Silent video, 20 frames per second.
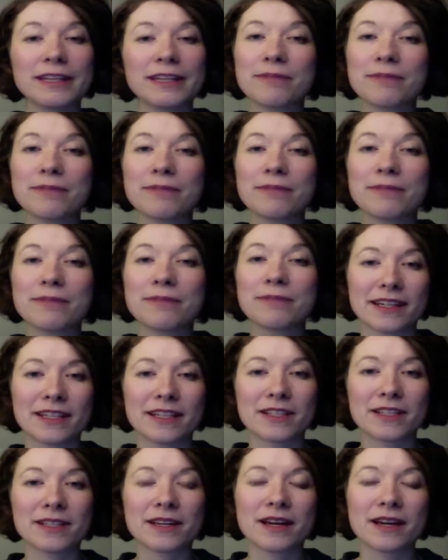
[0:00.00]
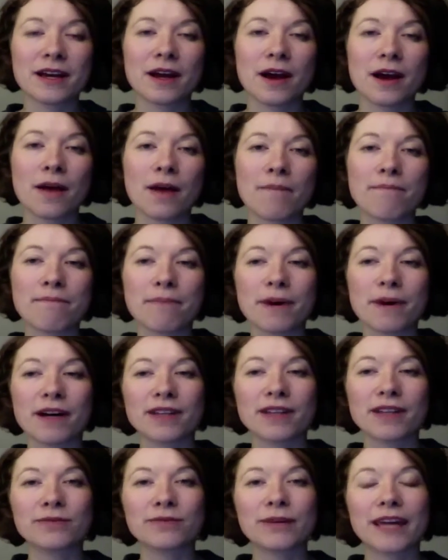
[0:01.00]
insights,
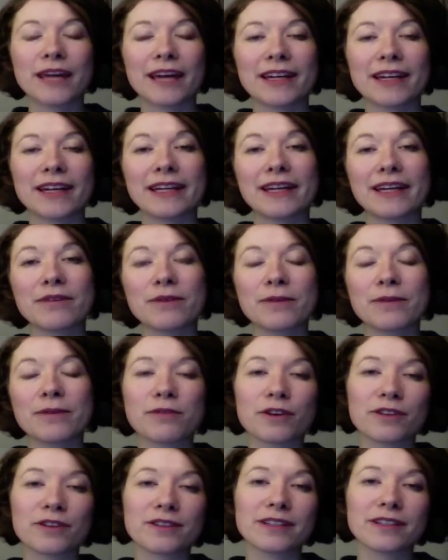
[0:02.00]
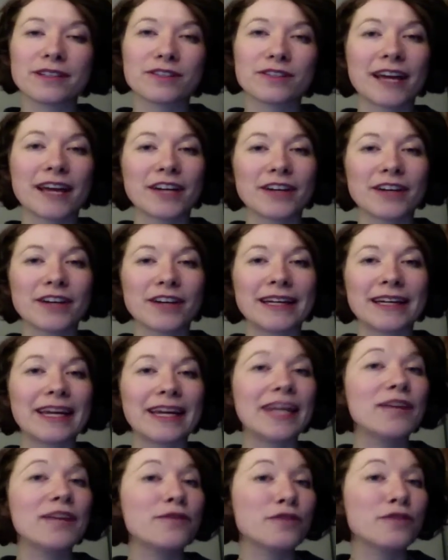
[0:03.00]
but we brought it together in an
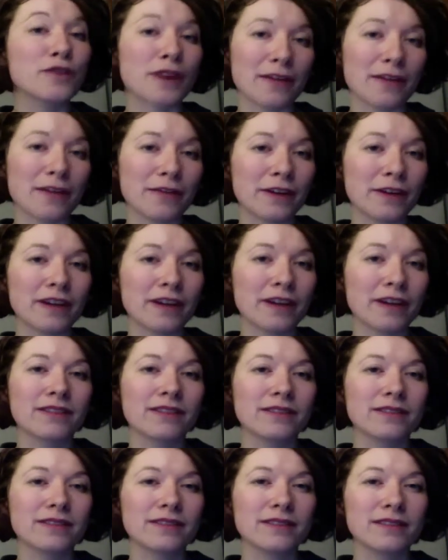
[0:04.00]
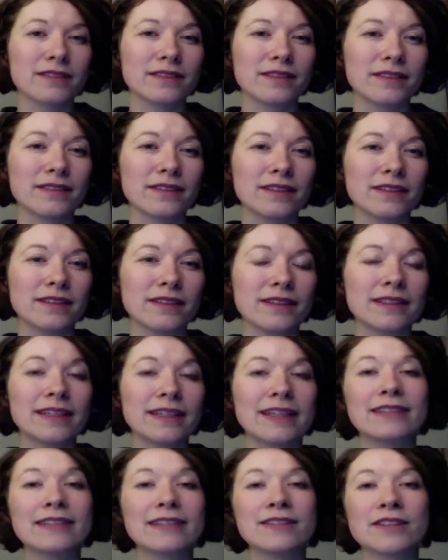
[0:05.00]
infographic
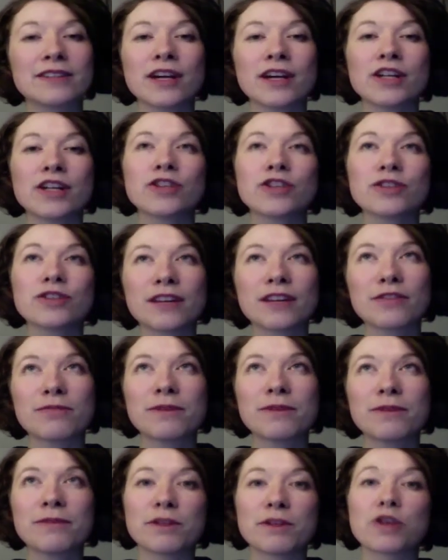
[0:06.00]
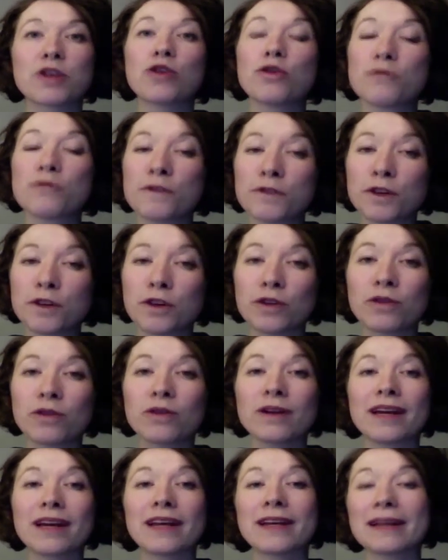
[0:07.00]
that should give people an
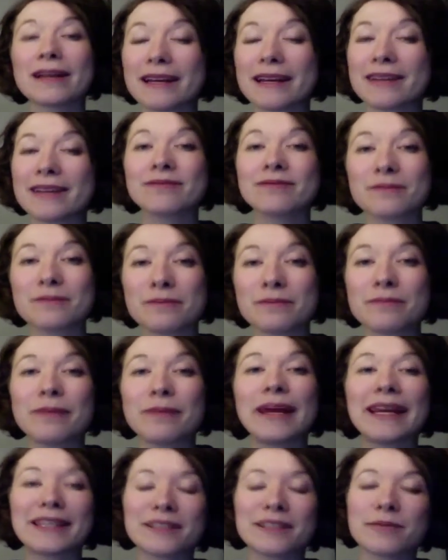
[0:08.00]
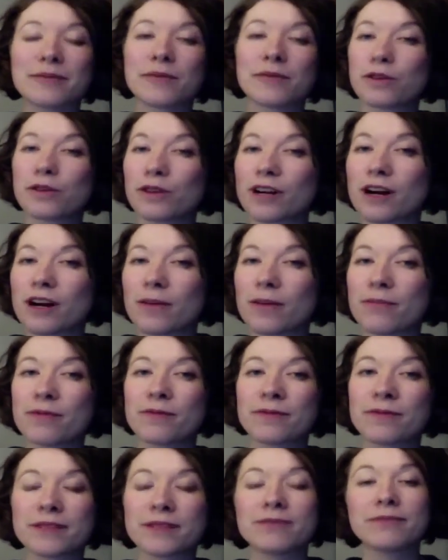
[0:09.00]
overview and make them look up
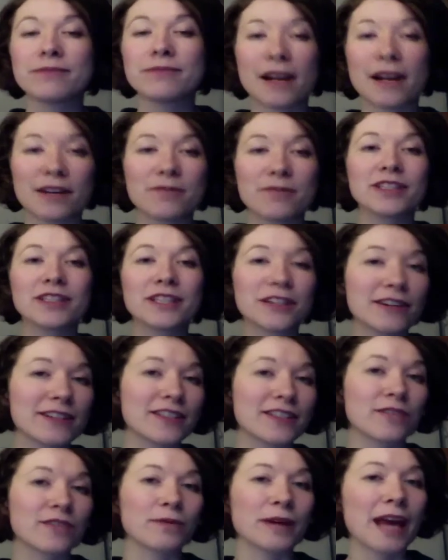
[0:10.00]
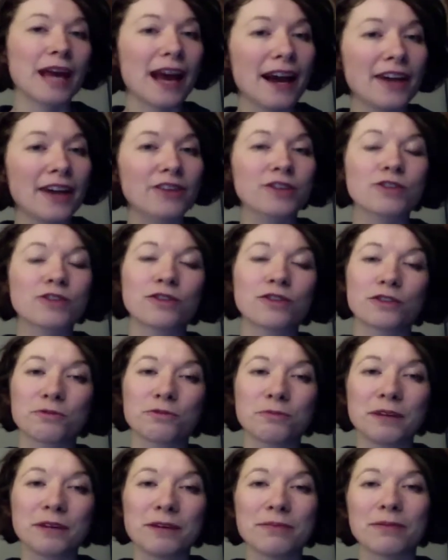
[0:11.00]
the other materials that we had or talk
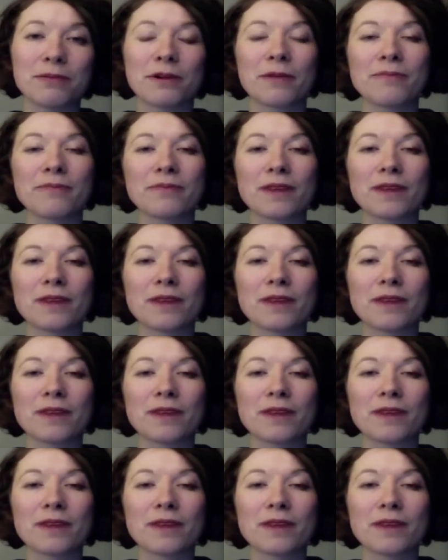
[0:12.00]
to people.